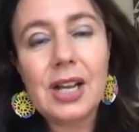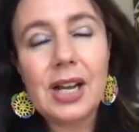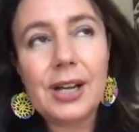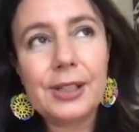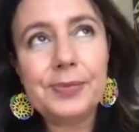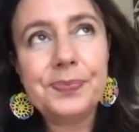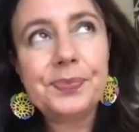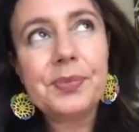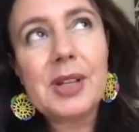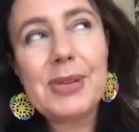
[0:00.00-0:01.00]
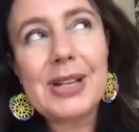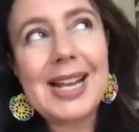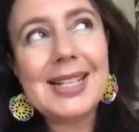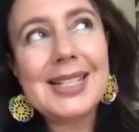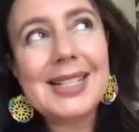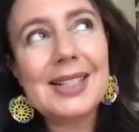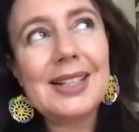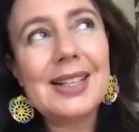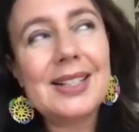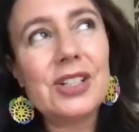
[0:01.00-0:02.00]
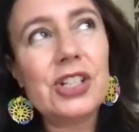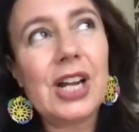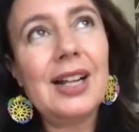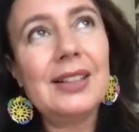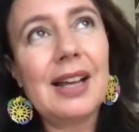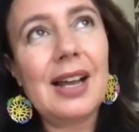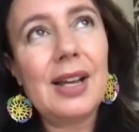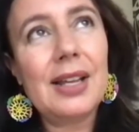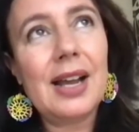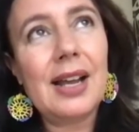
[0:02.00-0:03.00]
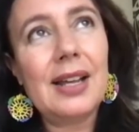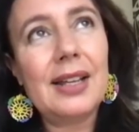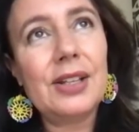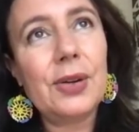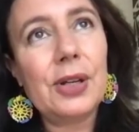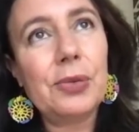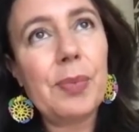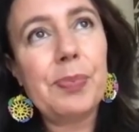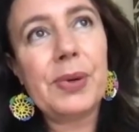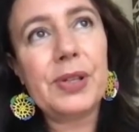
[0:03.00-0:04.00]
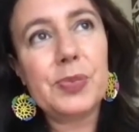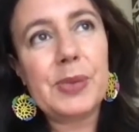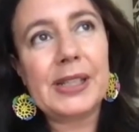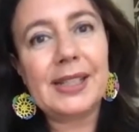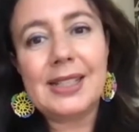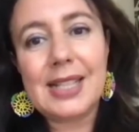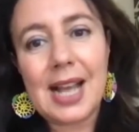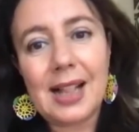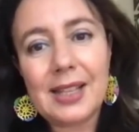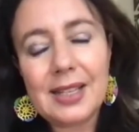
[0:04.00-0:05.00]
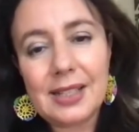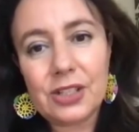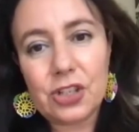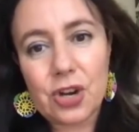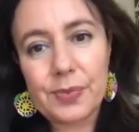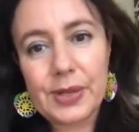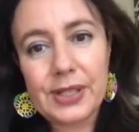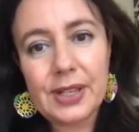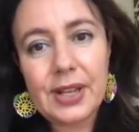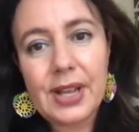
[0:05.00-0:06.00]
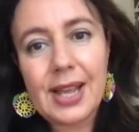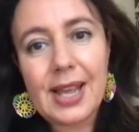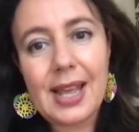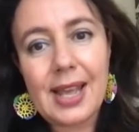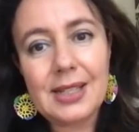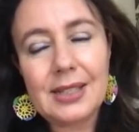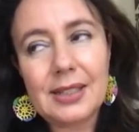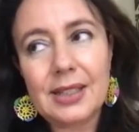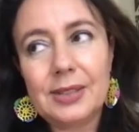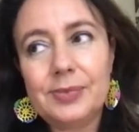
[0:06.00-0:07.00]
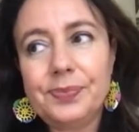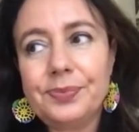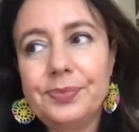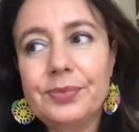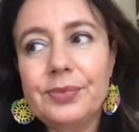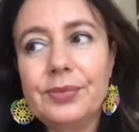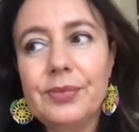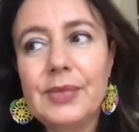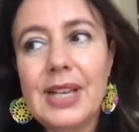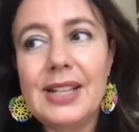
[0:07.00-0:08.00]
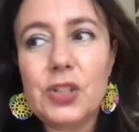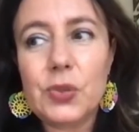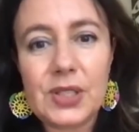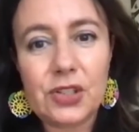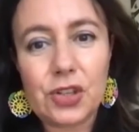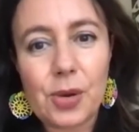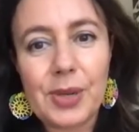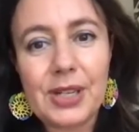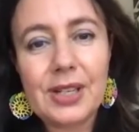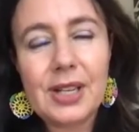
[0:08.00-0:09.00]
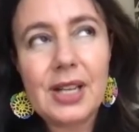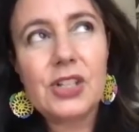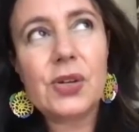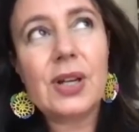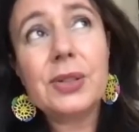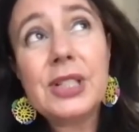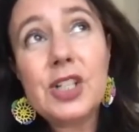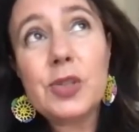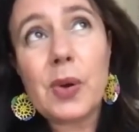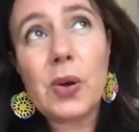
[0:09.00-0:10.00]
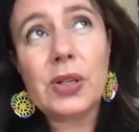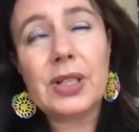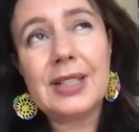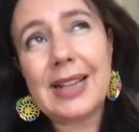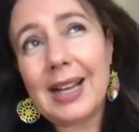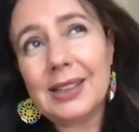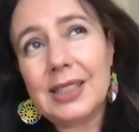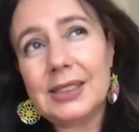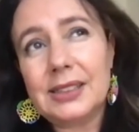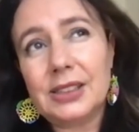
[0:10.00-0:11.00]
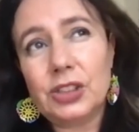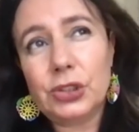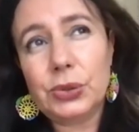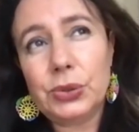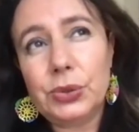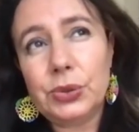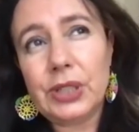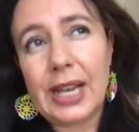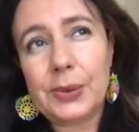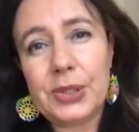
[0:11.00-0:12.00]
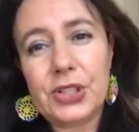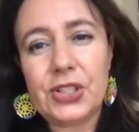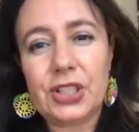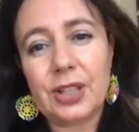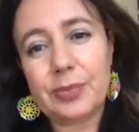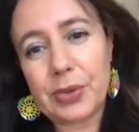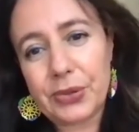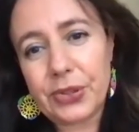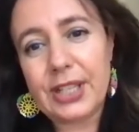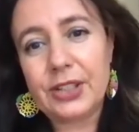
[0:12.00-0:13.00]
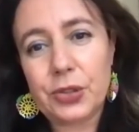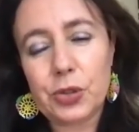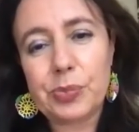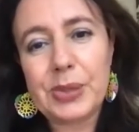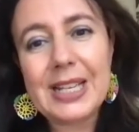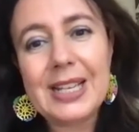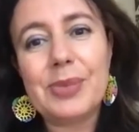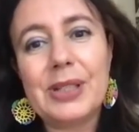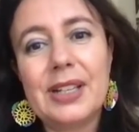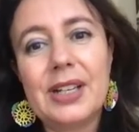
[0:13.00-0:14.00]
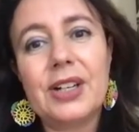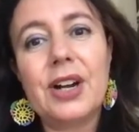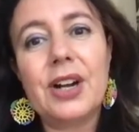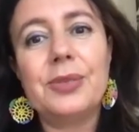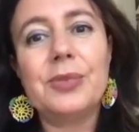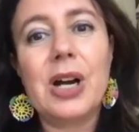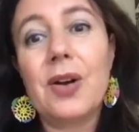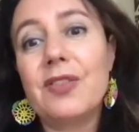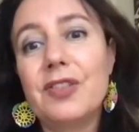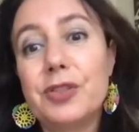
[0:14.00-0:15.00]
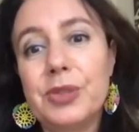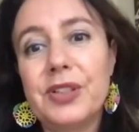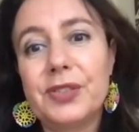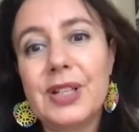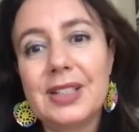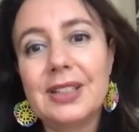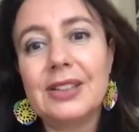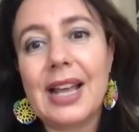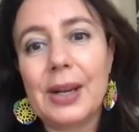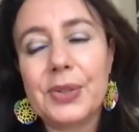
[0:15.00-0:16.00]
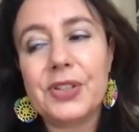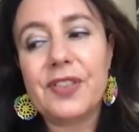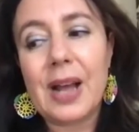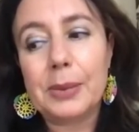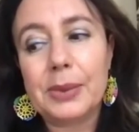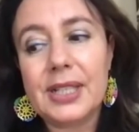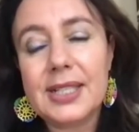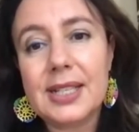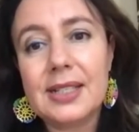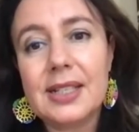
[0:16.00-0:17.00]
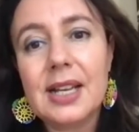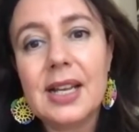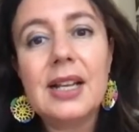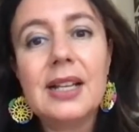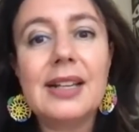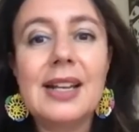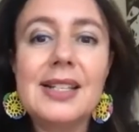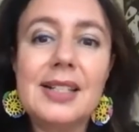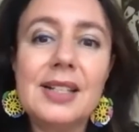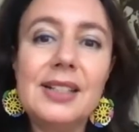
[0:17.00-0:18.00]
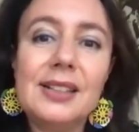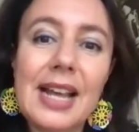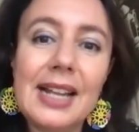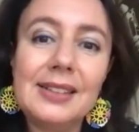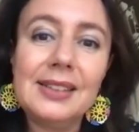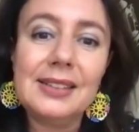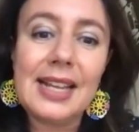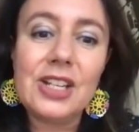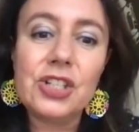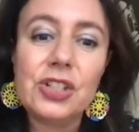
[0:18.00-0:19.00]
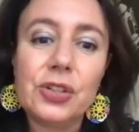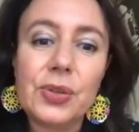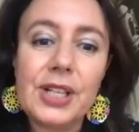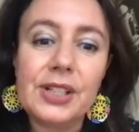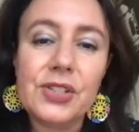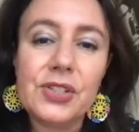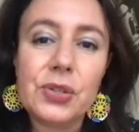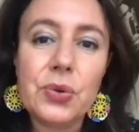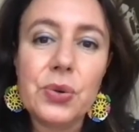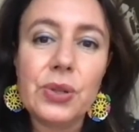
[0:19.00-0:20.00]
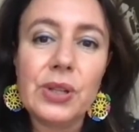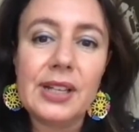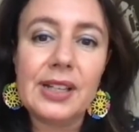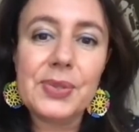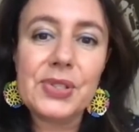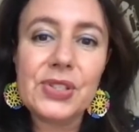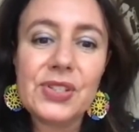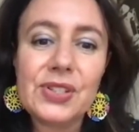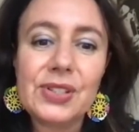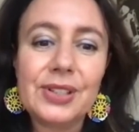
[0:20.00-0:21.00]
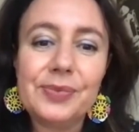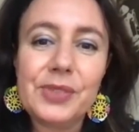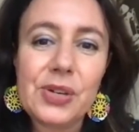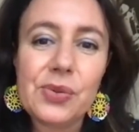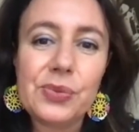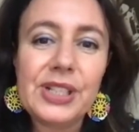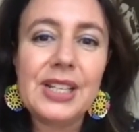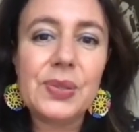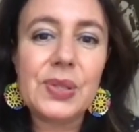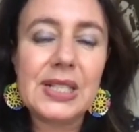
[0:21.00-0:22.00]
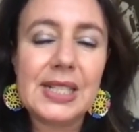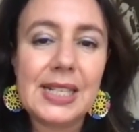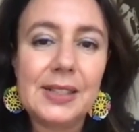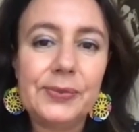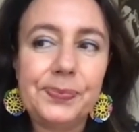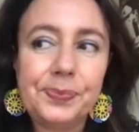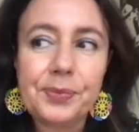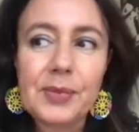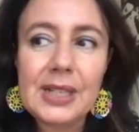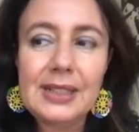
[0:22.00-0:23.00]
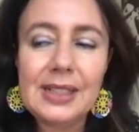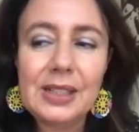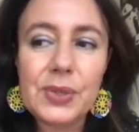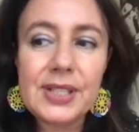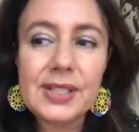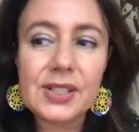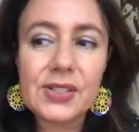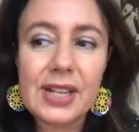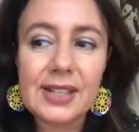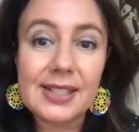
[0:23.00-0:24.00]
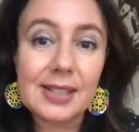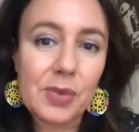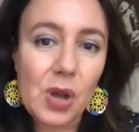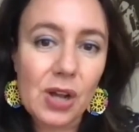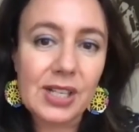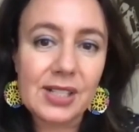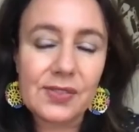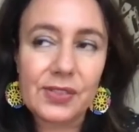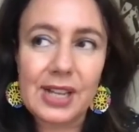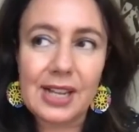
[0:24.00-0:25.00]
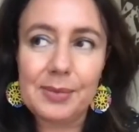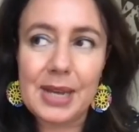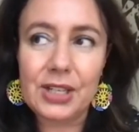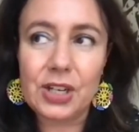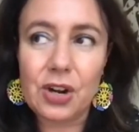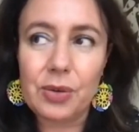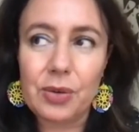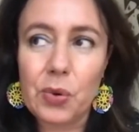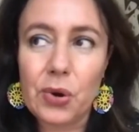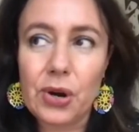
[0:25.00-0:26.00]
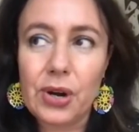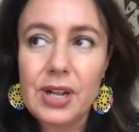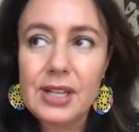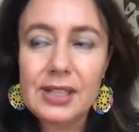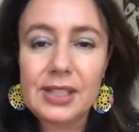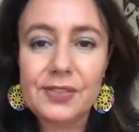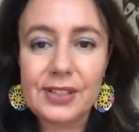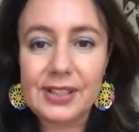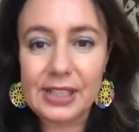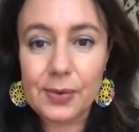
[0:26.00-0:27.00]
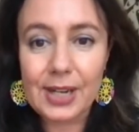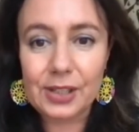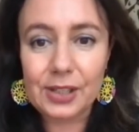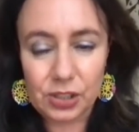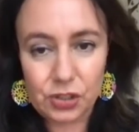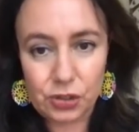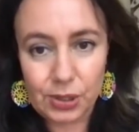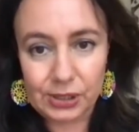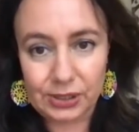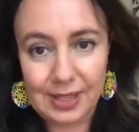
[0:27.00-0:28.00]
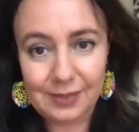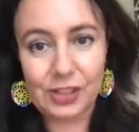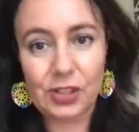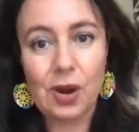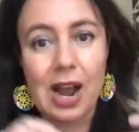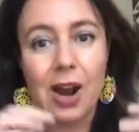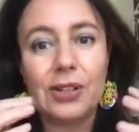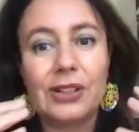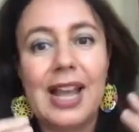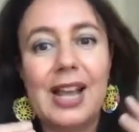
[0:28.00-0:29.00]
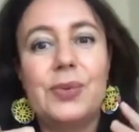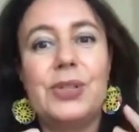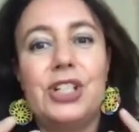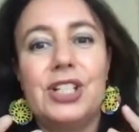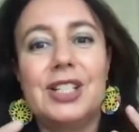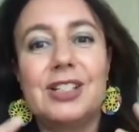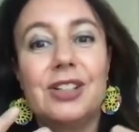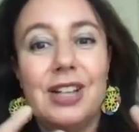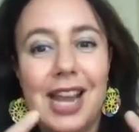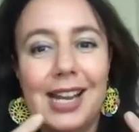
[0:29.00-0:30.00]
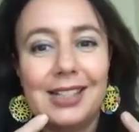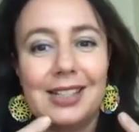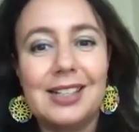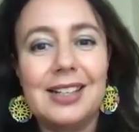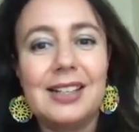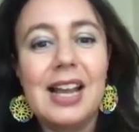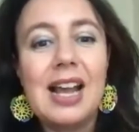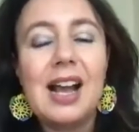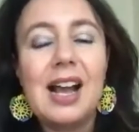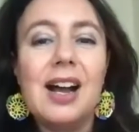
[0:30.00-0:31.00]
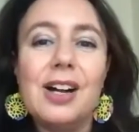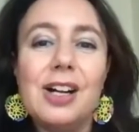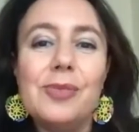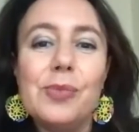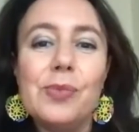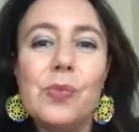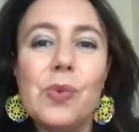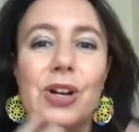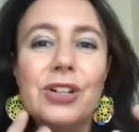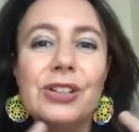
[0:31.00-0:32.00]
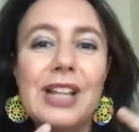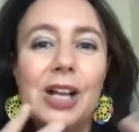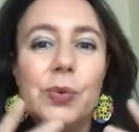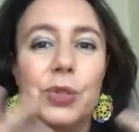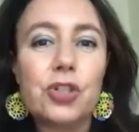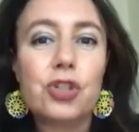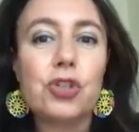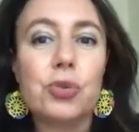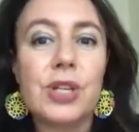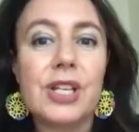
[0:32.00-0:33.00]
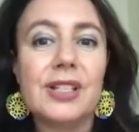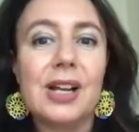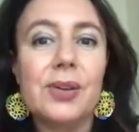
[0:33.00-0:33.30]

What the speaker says: But as a child, I grew up speaking Italian and German, and Swiss German. So I already spoke a dialect and two languages that are both Indo-European, but they're, however, from different language families. And then I studied Latin and ancient Greek in school, and I was just, really interested in linguistics and semiotics, for that matter, on a more even theoretical, historical level. How are languages connected, and what are language trees?